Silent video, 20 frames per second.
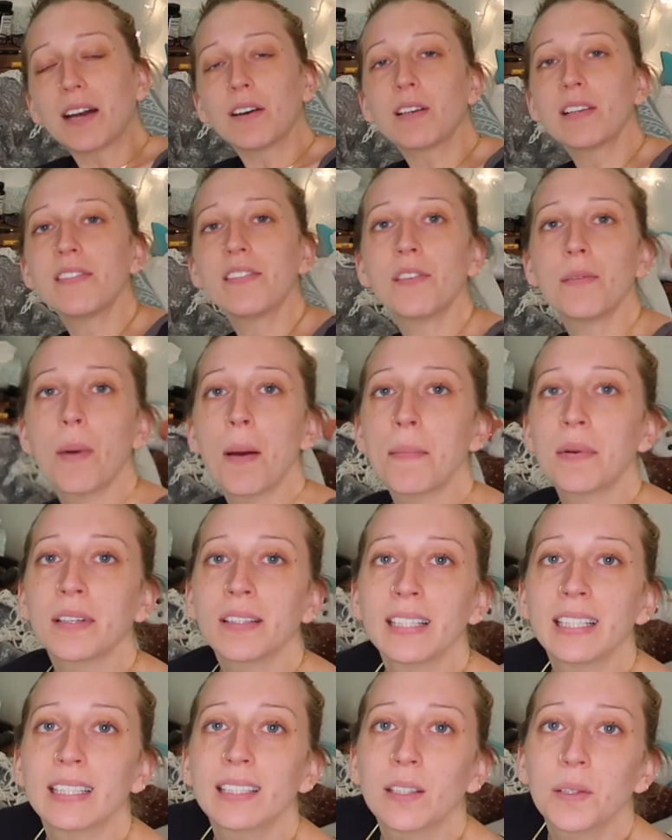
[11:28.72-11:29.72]
don't even remember
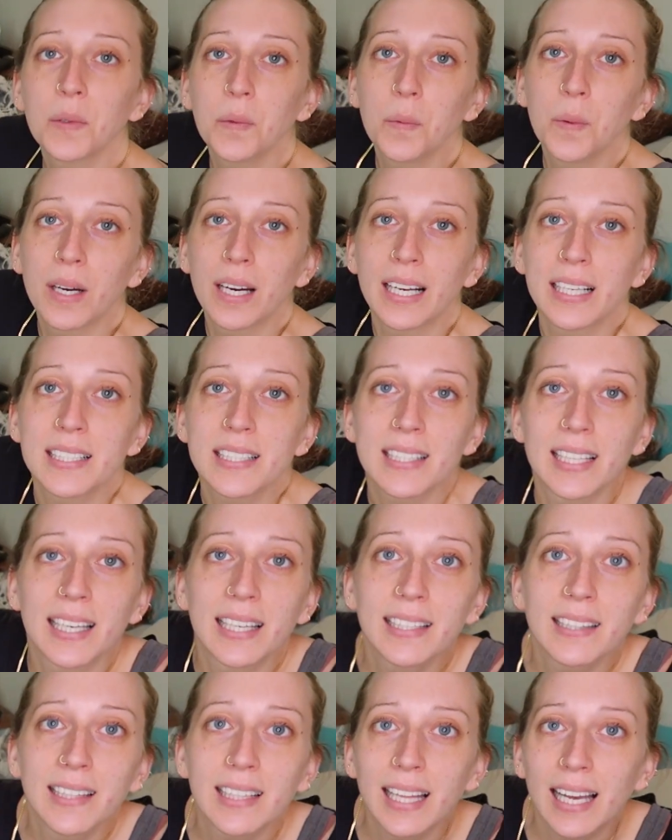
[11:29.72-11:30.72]
like what I
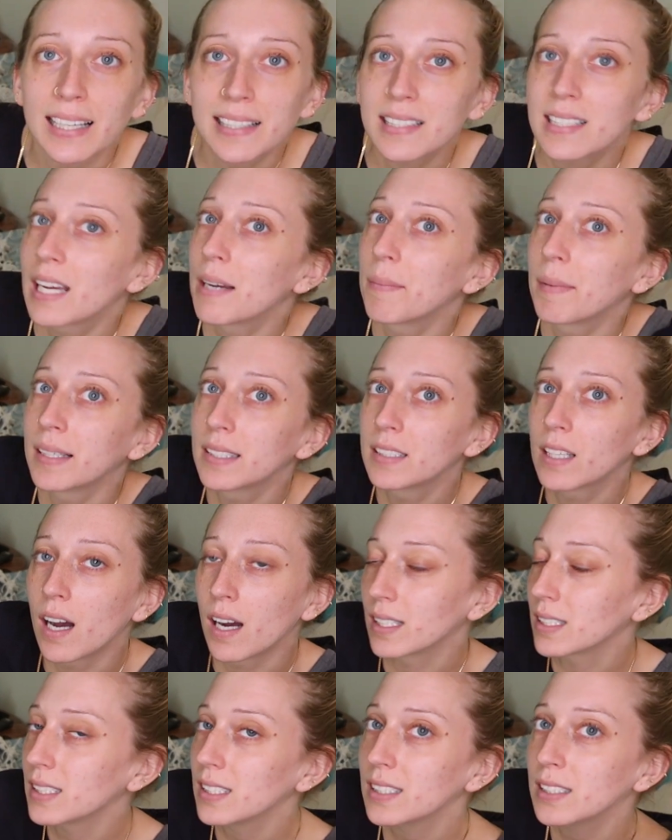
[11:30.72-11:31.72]
said the last time I
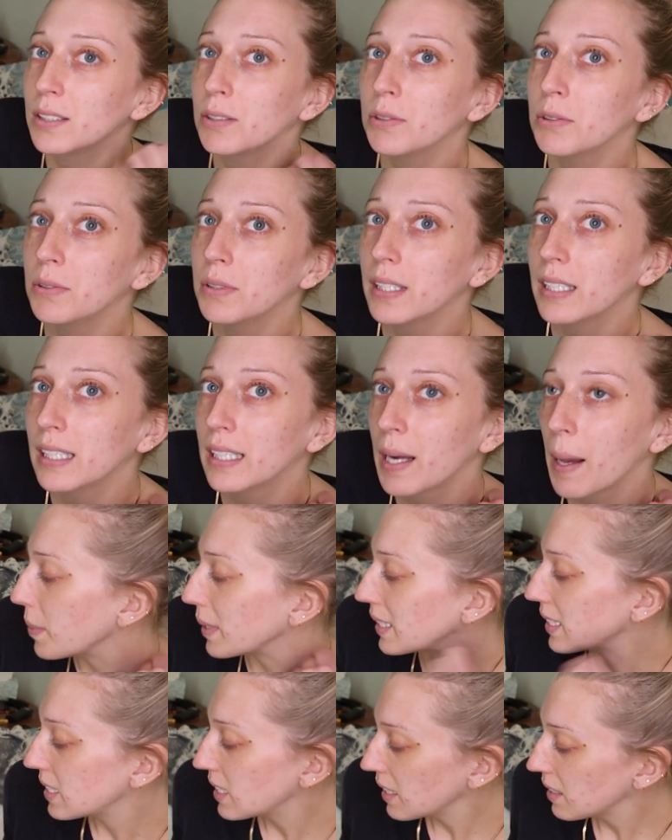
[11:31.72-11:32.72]
talked to you,
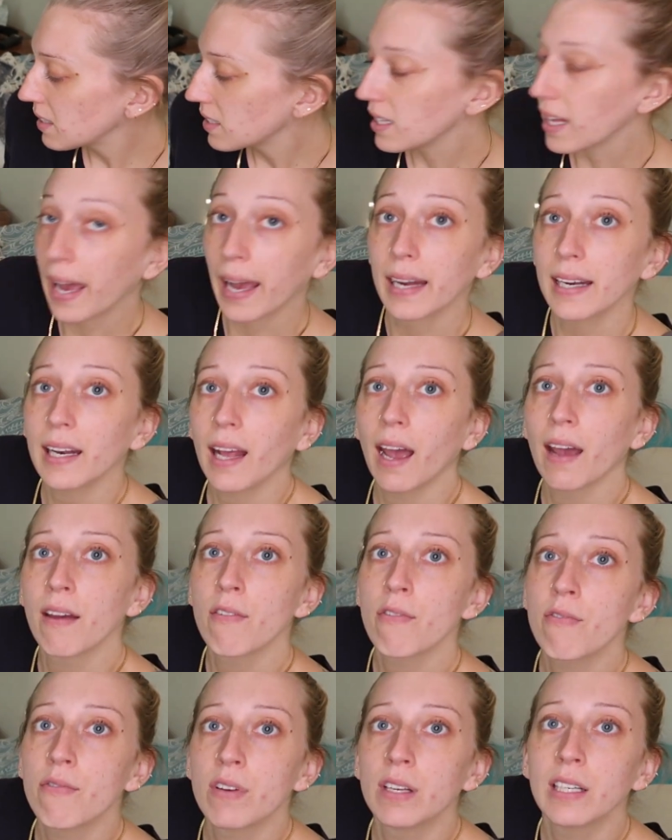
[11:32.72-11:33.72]
but since then
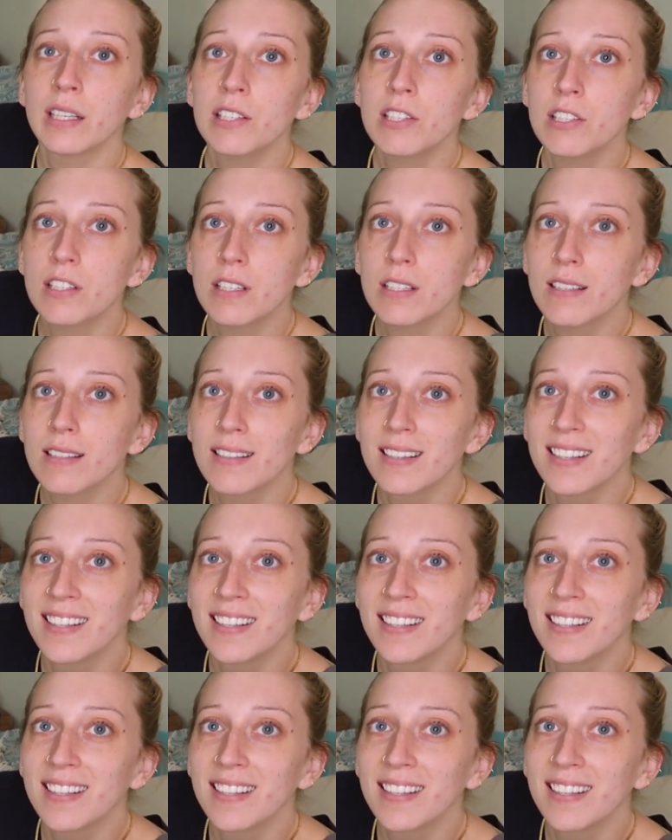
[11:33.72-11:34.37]
I've finished